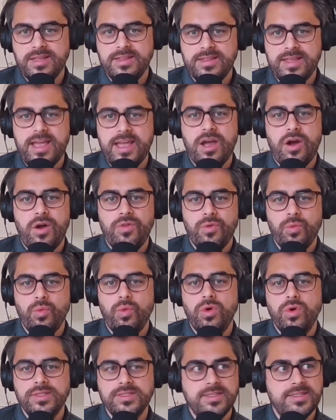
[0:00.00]
They are the
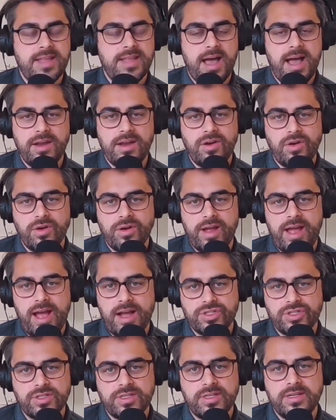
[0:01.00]
ones that are
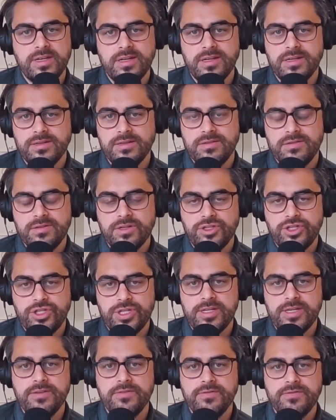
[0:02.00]
actually going to
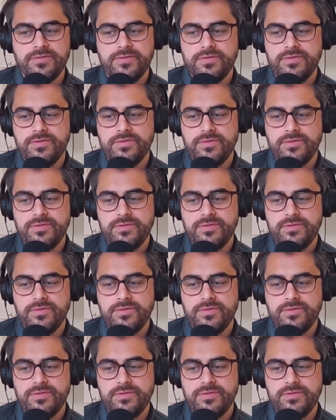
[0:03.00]
achieve,